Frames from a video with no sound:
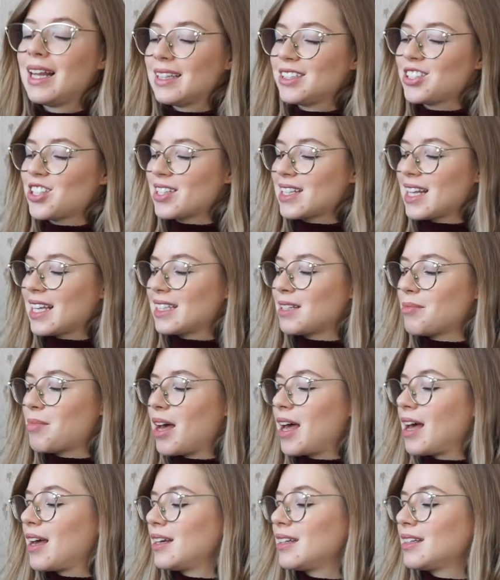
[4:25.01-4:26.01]
Just like the
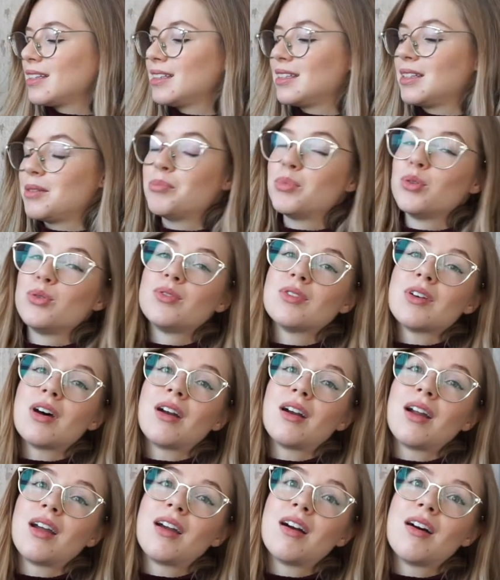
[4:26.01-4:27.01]
bag, the boots
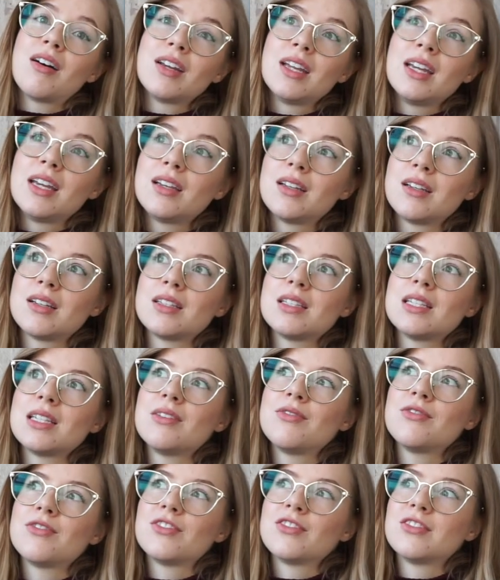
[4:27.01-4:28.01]
are iconic, because
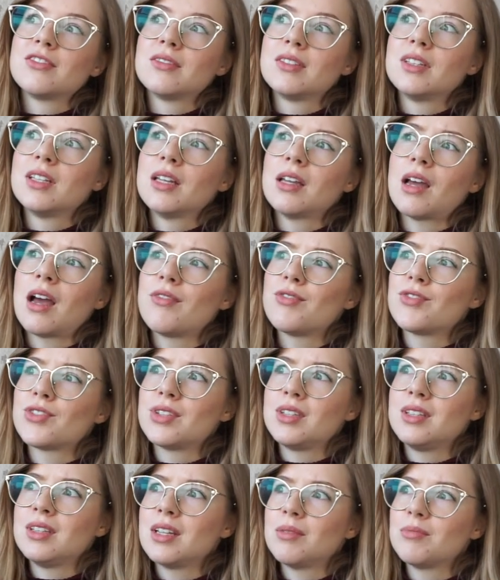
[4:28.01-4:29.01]
if they, I've
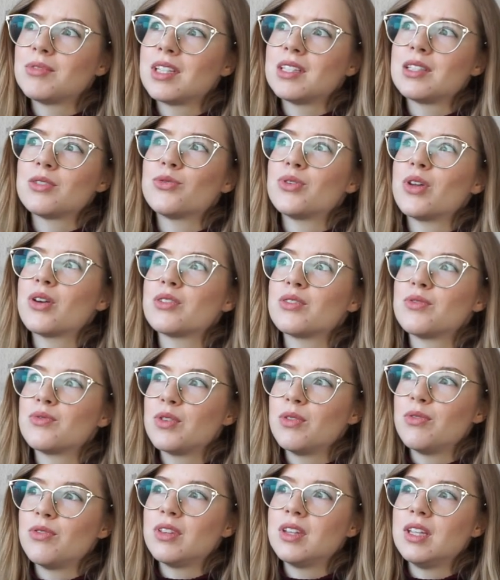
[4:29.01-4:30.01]
seen them since two thousand
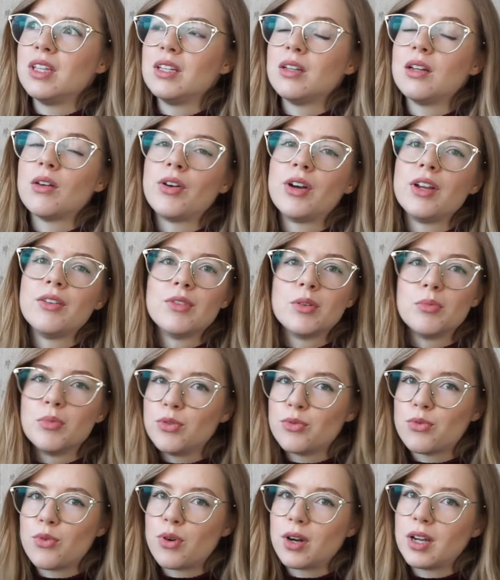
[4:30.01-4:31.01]
fifteen or even
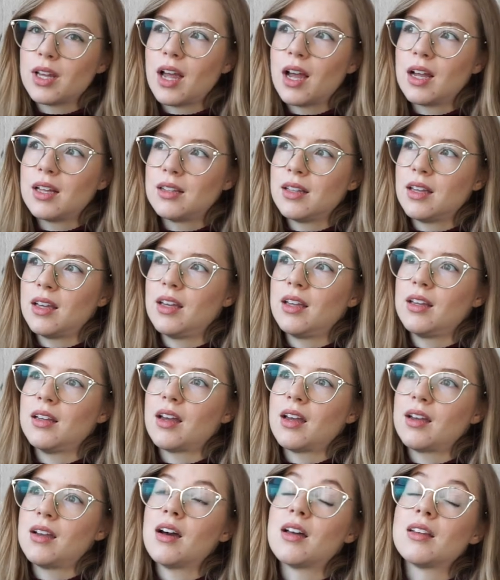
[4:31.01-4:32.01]
before that, and
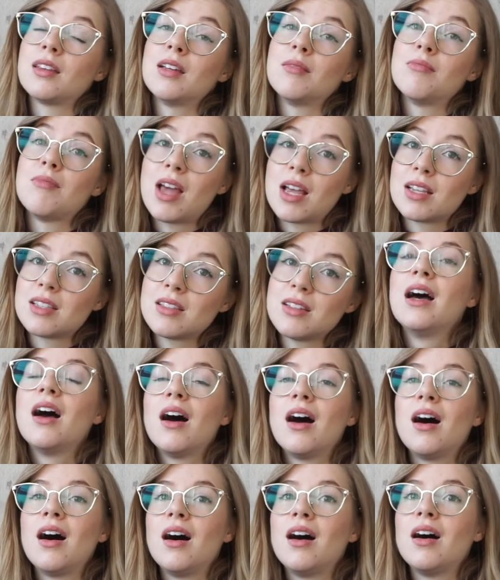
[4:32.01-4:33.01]
I got them last year.
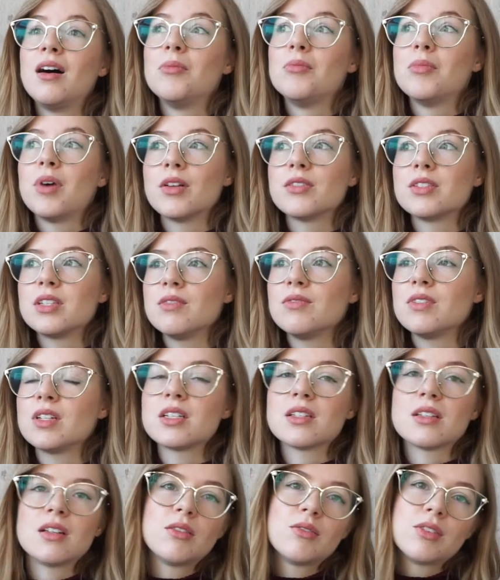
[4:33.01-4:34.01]
Um, I'll see if they're
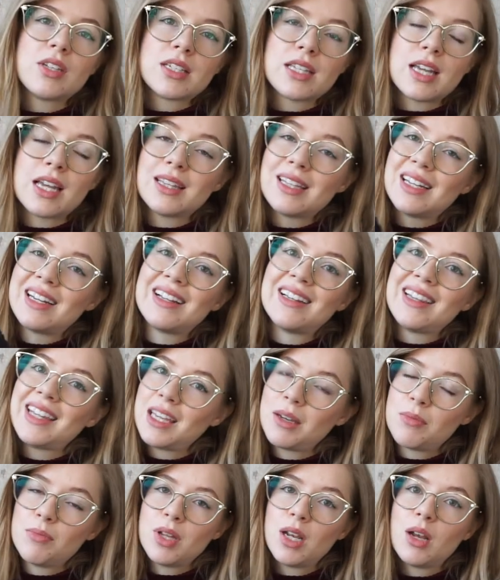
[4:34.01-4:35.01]
still on the site, and I'll
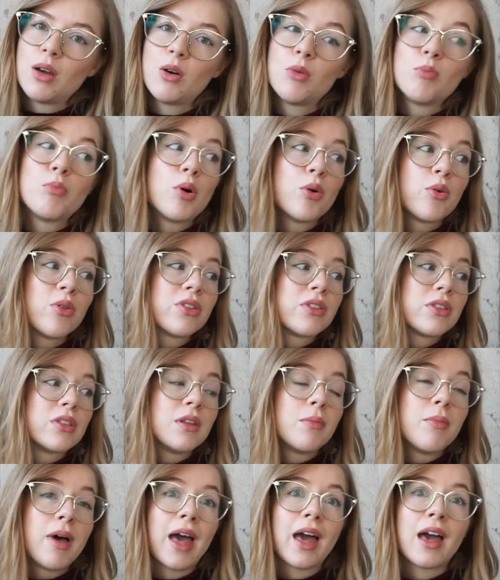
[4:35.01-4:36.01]
link below both
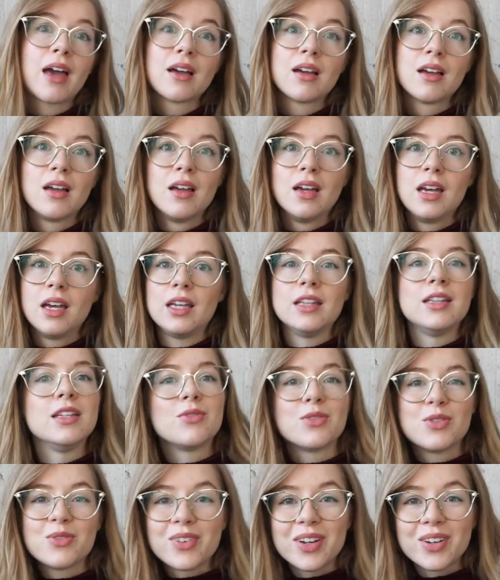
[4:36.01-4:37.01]
the bag in
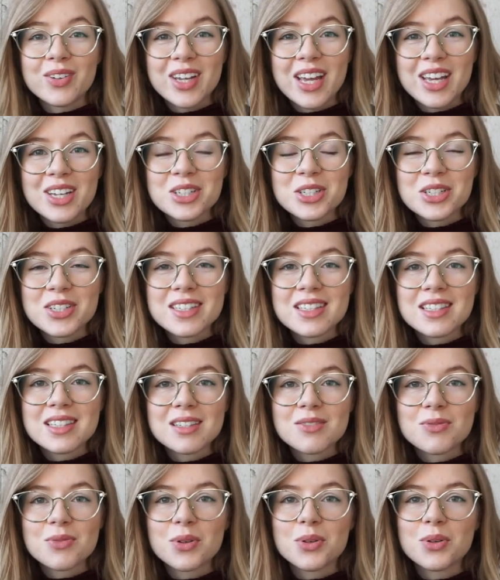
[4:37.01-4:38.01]
different
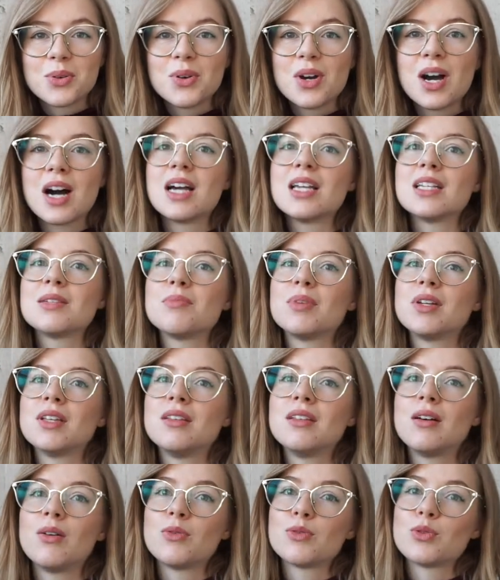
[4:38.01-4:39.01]
variations for you guys, but
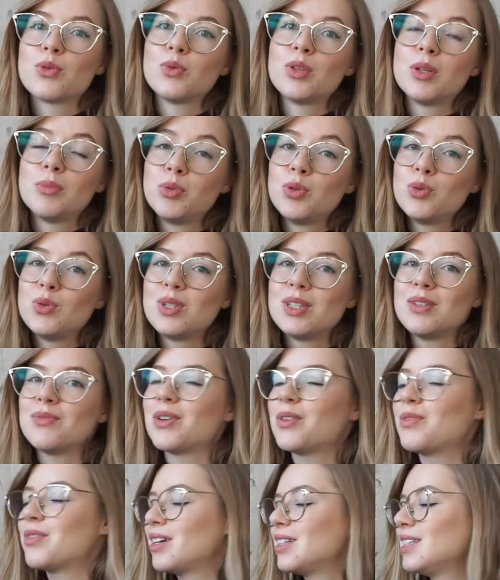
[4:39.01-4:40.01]
also the boots if
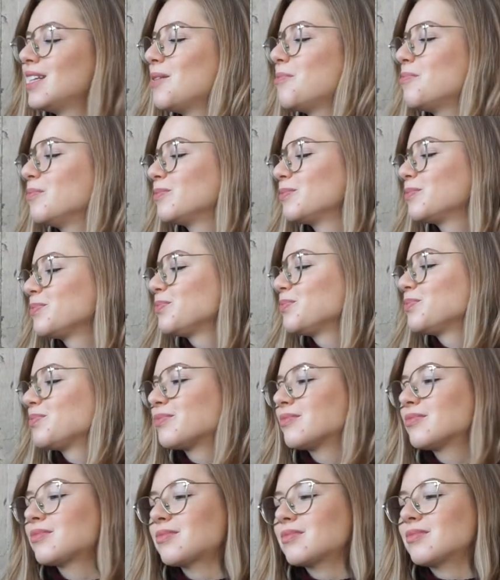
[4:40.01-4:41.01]
I find them.
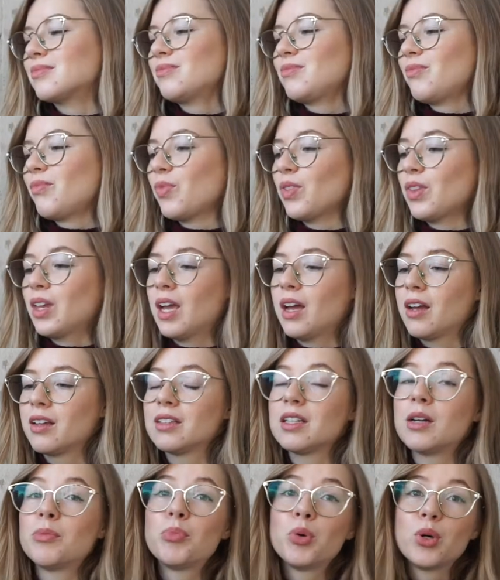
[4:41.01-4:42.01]

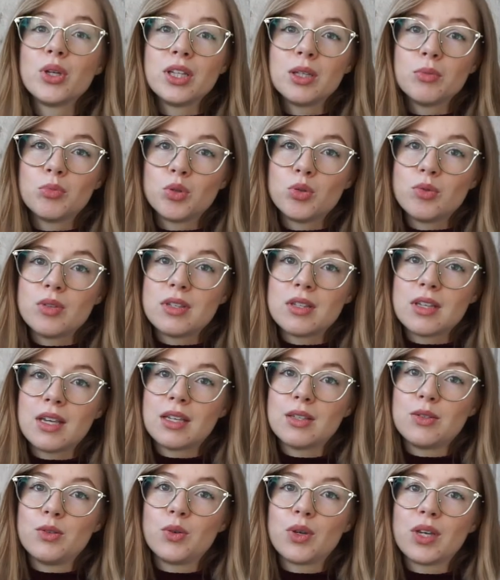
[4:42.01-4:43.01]
They're pointy boots,
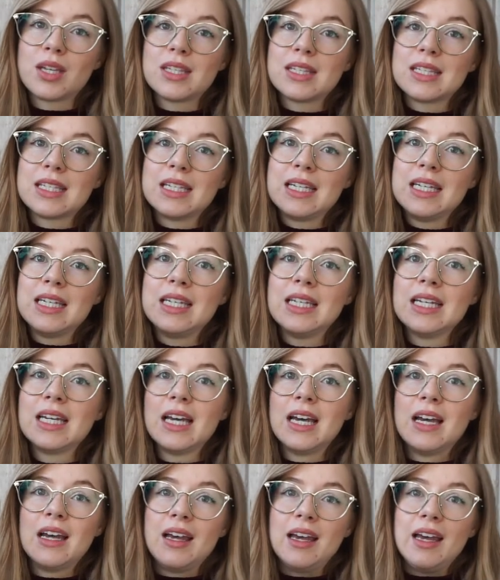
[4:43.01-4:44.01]
as you can see,
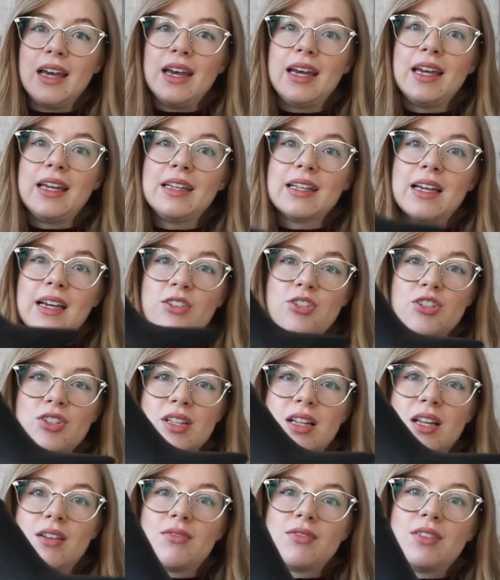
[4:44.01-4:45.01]
and I just
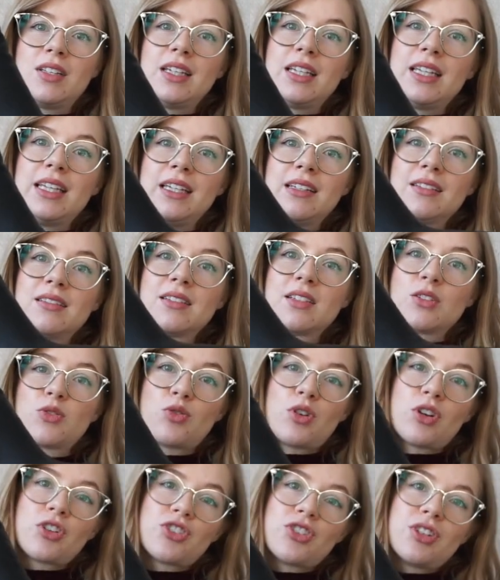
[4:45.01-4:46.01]
love the heel, the
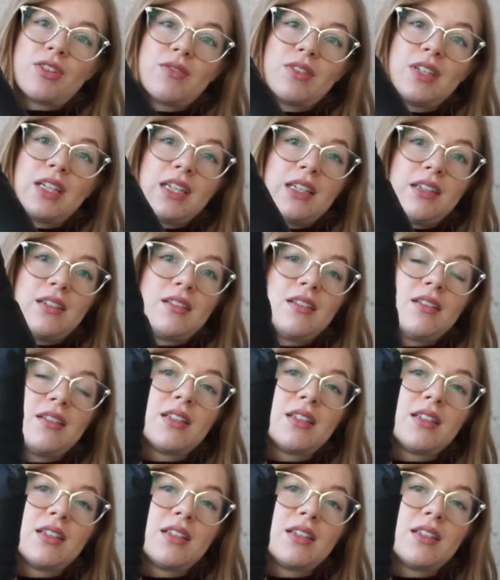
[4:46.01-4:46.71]
structure of the heel.